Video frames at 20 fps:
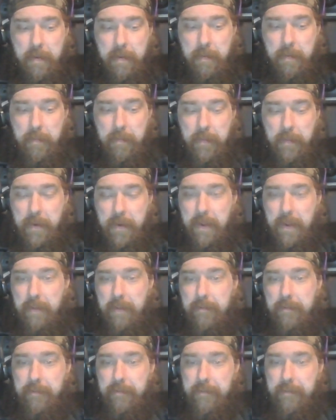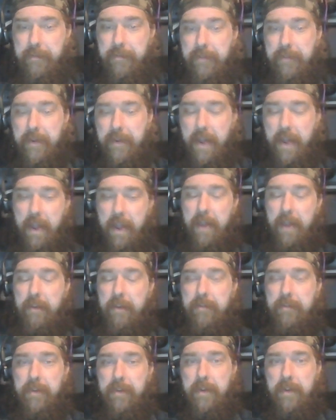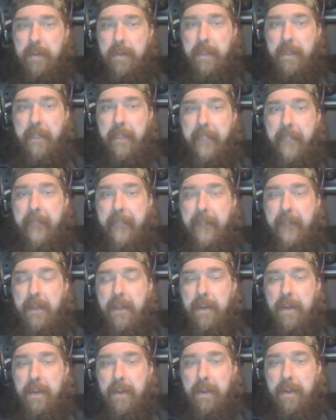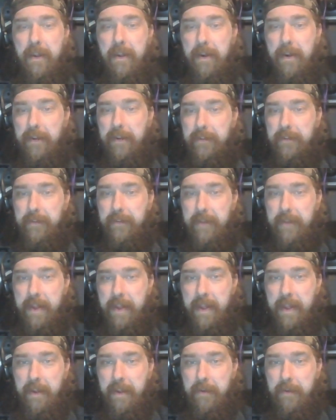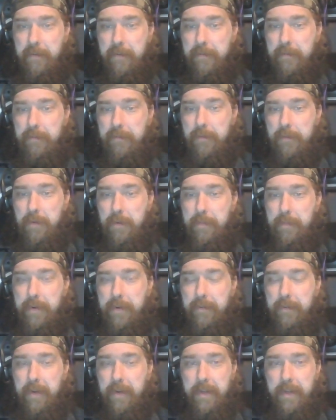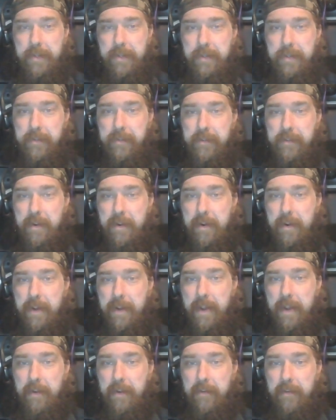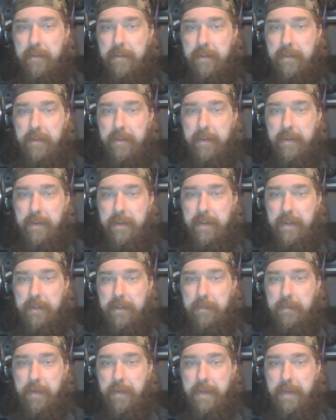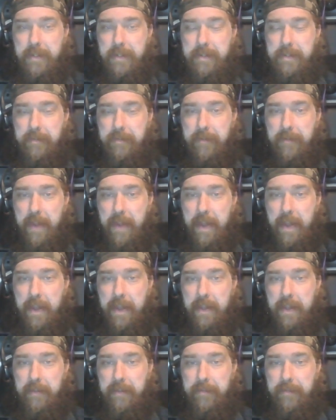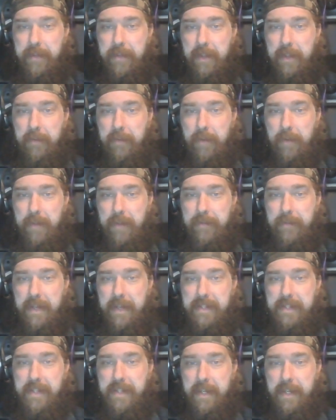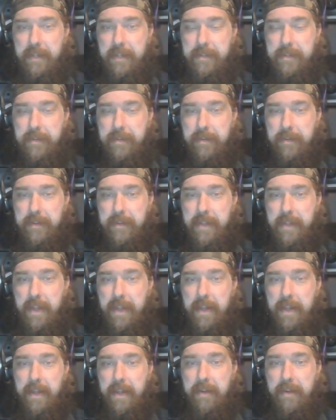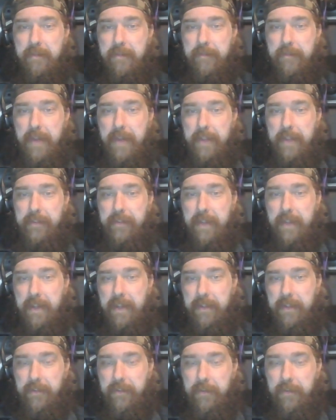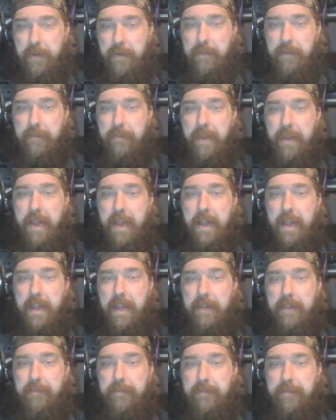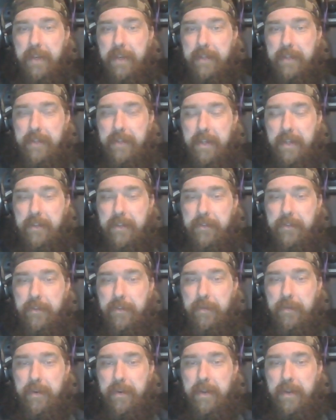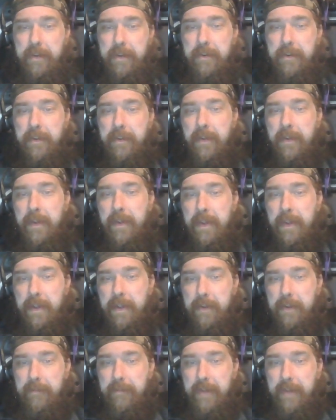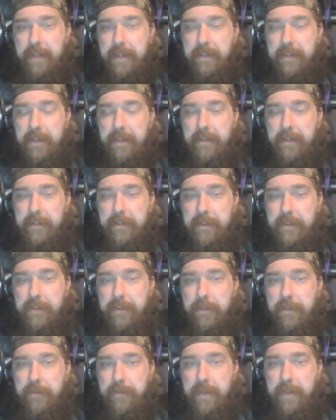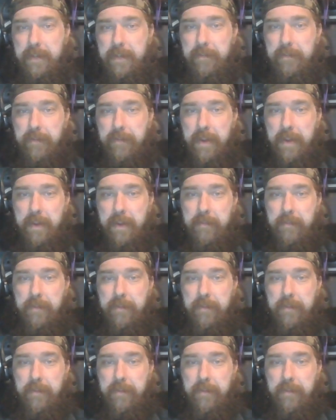bright 5. Alright, so now when we put run, it should start out at the brightness of 5, then wait 5 seconds, go to 10, 5 seconds 25, 5 seconds to 100, and 5 seconds to 255,